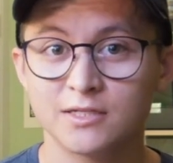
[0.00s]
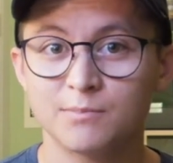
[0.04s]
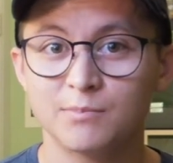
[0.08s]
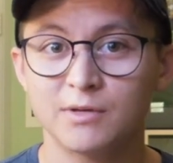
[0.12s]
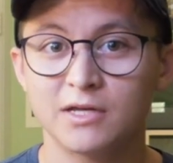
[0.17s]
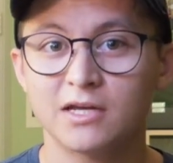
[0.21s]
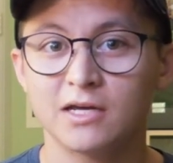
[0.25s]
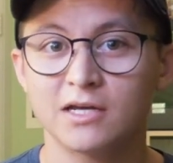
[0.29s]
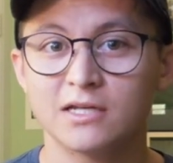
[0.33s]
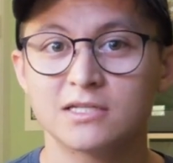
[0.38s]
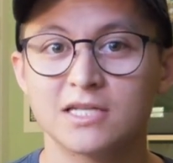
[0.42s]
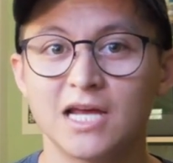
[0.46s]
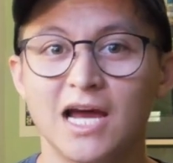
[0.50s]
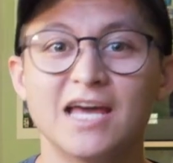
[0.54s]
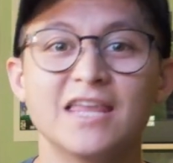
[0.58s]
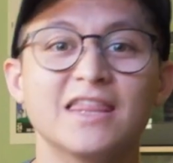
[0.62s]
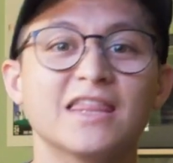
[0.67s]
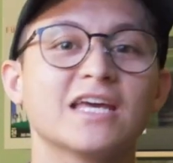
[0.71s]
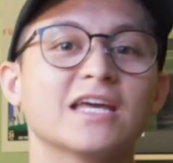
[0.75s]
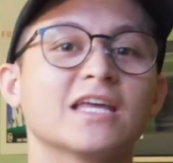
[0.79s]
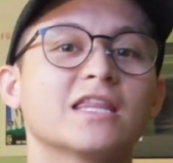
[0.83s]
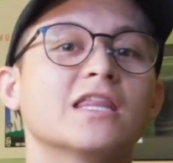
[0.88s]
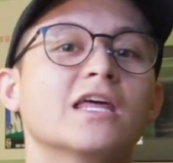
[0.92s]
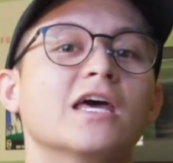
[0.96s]
because I
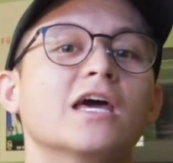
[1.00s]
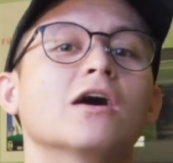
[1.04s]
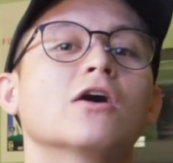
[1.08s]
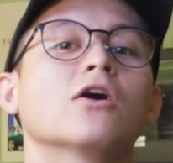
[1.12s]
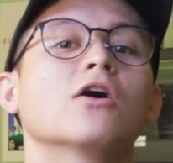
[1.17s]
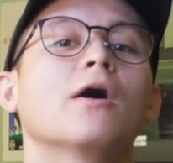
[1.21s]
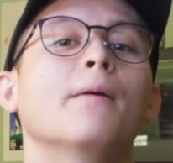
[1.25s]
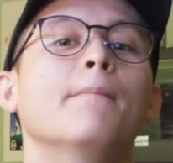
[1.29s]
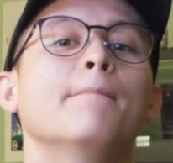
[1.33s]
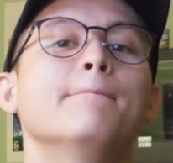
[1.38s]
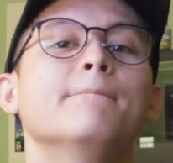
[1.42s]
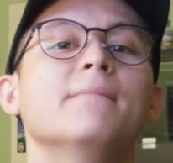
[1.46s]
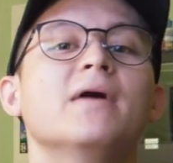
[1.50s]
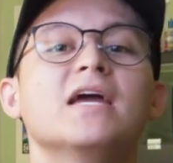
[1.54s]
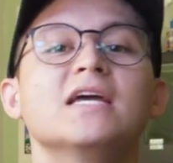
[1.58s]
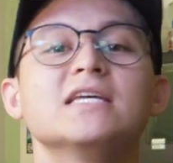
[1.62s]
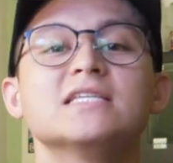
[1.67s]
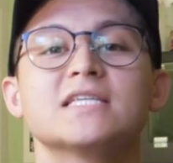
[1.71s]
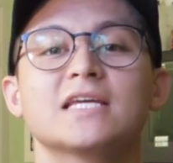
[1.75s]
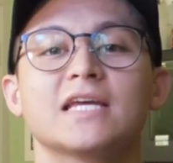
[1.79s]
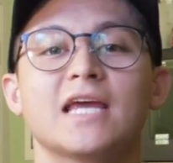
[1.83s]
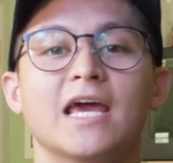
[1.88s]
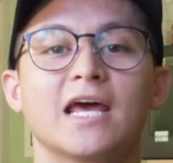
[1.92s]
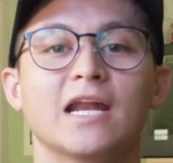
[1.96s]
think they are
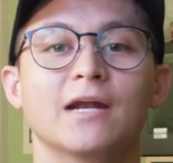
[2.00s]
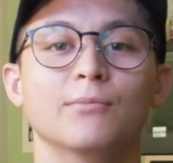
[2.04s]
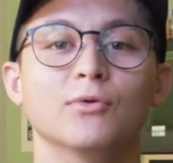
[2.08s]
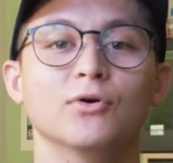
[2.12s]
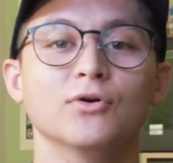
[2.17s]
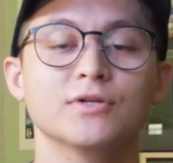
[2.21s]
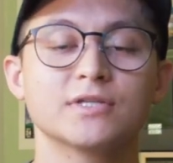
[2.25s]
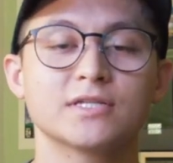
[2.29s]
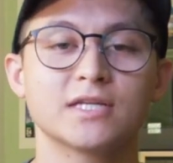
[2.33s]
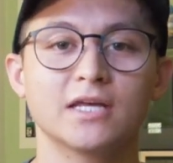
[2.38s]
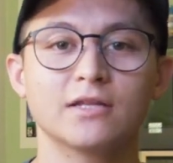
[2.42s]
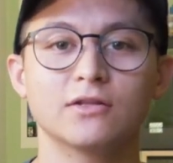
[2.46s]
amazing animals,